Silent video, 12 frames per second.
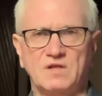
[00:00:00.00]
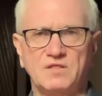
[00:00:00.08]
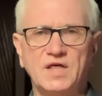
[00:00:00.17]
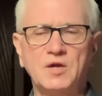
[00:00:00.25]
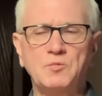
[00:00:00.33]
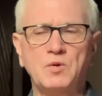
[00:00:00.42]

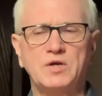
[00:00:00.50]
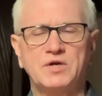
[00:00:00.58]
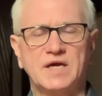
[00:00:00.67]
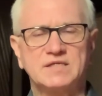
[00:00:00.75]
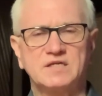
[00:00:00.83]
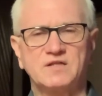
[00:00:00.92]
Then when you
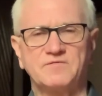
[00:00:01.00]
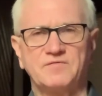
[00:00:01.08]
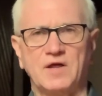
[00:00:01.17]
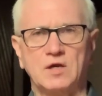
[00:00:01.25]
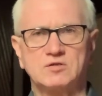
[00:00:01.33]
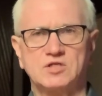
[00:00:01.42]
get to the
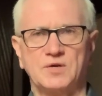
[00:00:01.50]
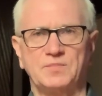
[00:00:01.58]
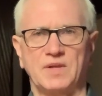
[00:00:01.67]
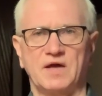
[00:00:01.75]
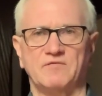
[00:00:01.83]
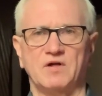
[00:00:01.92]
fellowship
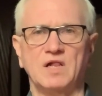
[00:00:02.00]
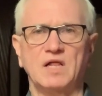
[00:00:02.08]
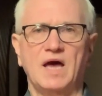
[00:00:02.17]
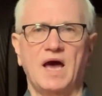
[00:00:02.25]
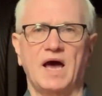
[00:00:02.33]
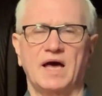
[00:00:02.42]

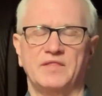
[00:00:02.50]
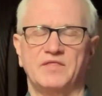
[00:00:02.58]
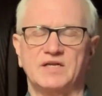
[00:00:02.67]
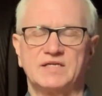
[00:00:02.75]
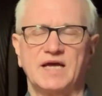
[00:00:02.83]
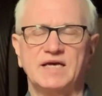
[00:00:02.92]
level,
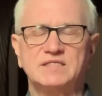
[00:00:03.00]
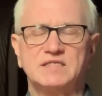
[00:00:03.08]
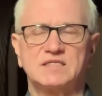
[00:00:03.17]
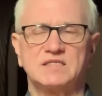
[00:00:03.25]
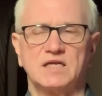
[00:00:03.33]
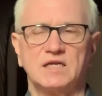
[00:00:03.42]
the test
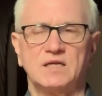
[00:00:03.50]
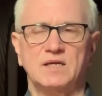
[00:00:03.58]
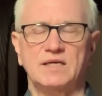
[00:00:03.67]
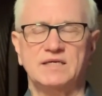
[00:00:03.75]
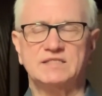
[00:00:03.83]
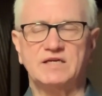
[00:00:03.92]

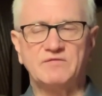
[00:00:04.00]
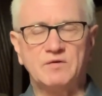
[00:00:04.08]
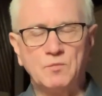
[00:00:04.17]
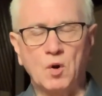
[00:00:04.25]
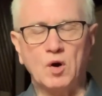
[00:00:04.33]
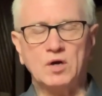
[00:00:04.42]
is even
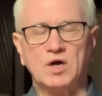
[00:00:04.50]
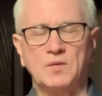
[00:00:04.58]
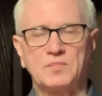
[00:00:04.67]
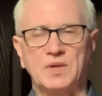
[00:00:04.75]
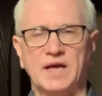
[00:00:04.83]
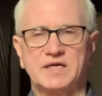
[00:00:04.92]
more
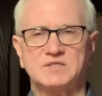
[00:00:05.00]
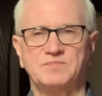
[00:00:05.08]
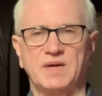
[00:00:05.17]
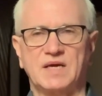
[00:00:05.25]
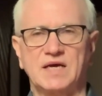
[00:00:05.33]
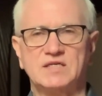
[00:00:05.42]
complex
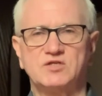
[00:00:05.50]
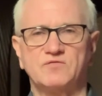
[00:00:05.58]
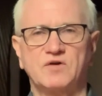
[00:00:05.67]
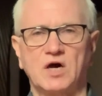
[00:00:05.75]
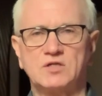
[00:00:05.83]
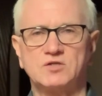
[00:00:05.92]
because
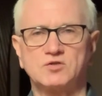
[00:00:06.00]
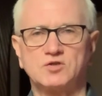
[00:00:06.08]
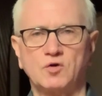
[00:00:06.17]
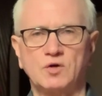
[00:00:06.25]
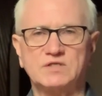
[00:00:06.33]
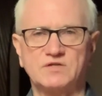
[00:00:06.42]
you've got your
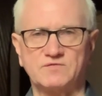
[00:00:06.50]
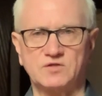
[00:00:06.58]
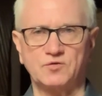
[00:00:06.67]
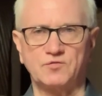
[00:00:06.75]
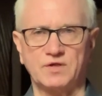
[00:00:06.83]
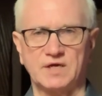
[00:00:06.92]
choice of
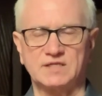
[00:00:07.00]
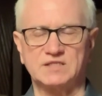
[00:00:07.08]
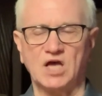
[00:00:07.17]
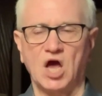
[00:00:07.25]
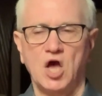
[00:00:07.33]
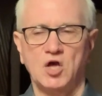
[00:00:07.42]
2 things.
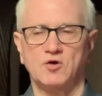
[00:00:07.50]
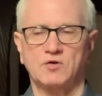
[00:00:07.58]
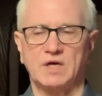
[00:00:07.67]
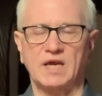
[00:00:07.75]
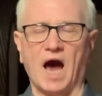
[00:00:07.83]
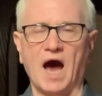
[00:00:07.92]
You
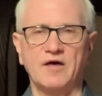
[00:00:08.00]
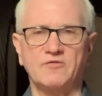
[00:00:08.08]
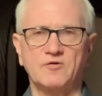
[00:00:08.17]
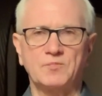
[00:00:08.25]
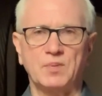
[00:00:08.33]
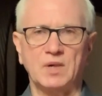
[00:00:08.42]
can
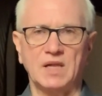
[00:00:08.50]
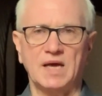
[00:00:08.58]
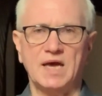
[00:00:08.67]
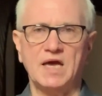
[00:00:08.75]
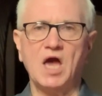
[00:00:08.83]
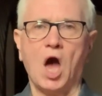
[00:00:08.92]
either
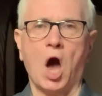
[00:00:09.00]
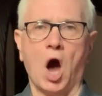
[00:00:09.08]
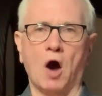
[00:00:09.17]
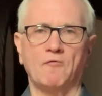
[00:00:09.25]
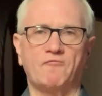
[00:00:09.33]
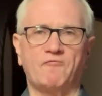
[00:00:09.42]
play
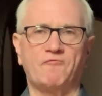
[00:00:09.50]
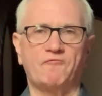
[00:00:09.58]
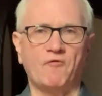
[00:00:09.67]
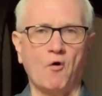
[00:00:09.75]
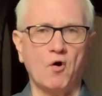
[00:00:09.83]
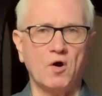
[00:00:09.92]
a
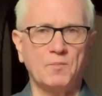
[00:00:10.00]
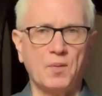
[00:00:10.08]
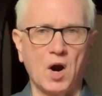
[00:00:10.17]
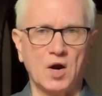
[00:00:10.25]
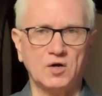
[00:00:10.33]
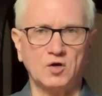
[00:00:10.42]

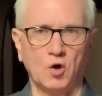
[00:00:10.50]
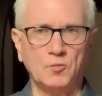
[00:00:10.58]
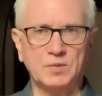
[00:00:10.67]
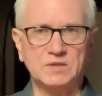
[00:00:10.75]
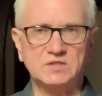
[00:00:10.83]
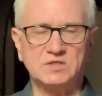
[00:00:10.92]
4-part
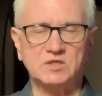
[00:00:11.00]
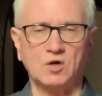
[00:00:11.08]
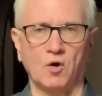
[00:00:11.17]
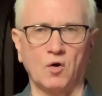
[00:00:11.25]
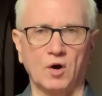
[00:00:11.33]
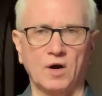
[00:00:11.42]
open
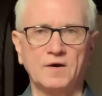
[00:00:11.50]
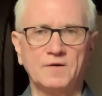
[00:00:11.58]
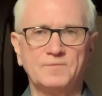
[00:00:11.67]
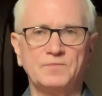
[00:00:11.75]
score